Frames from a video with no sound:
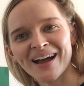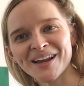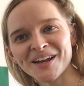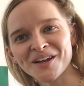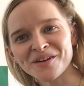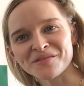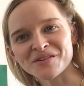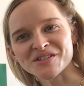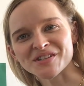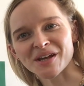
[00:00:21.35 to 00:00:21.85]
Hello
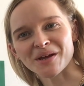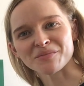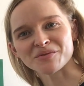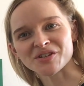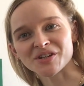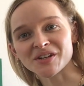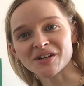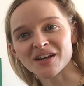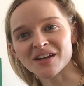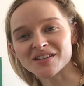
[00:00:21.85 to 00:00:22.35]

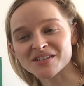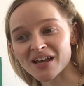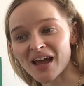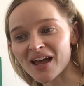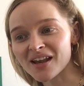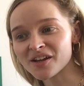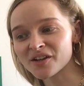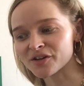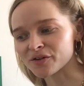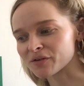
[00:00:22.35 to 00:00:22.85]
reception, it's
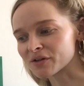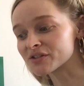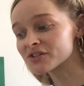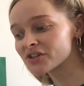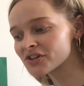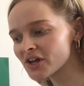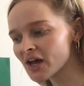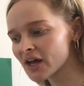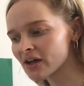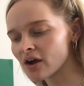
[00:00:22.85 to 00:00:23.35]
Eleanor, and
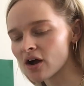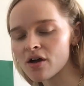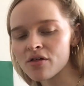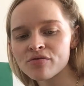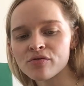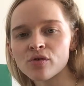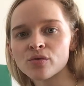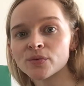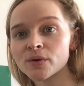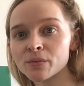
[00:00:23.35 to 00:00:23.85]
today I
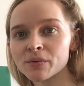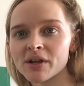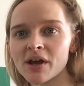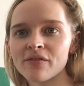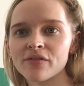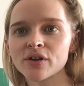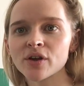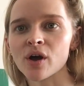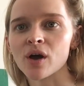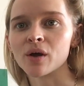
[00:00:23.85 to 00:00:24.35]
thought we would have
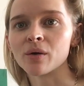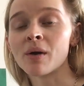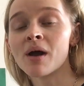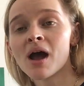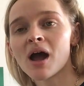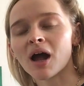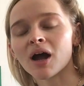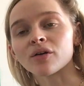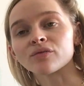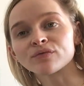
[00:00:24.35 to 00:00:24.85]
a go
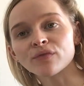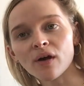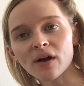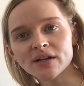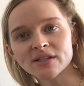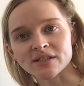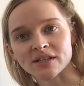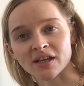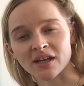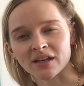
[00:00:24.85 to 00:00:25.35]
at
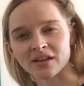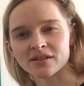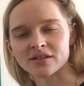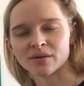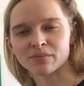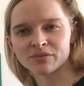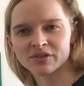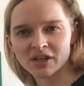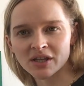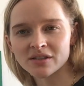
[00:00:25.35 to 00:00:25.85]
writing some
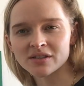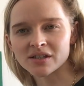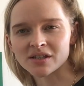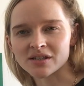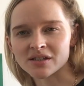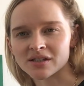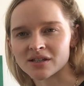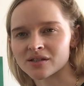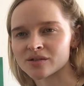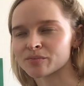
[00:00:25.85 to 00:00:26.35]

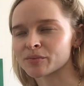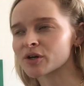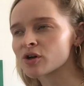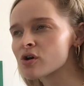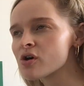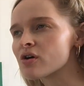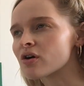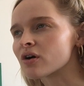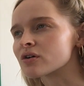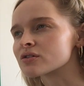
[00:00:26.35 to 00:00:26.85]
sentences
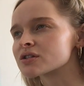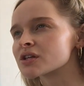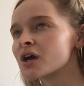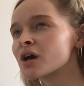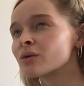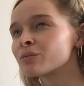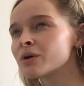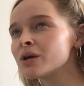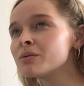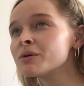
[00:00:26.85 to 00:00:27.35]
because
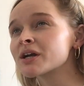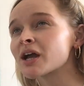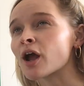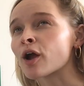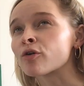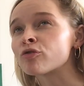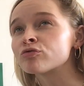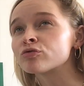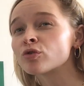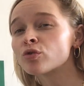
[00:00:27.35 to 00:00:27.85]
we were
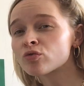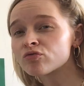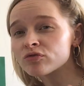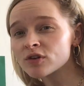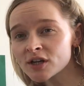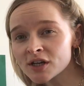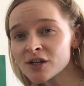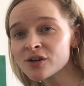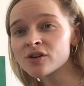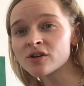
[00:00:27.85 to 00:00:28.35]
getting
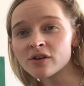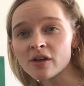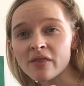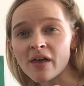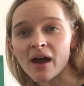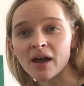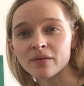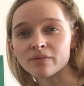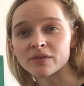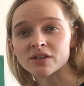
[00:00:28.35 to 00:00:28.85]
really good at that
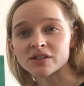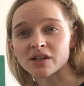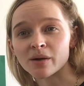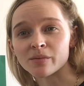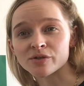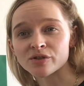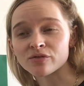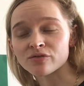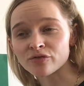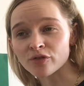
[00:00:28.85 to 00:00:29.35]
in
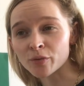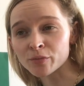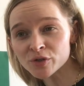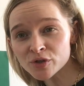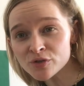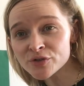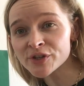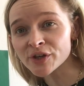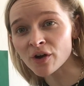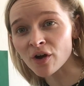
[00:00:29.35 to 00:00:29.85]
reception from
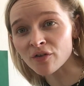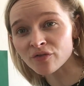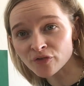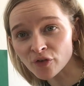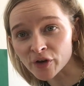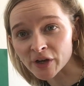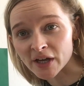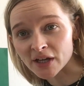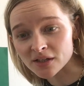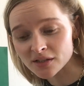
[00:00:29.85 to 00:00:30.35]
using our
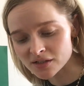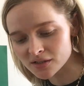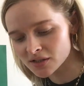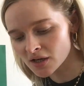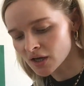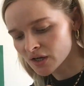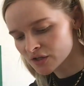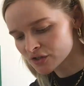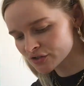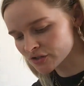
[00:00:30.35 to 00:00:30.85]
phonics.
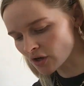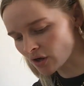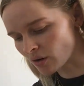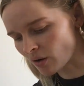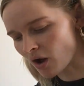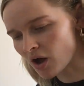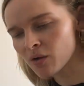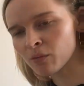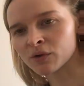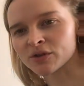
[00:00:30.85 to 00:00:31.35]
So
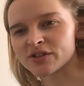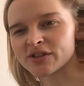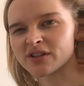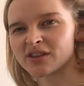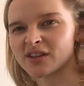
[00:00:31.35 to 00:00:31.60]
I want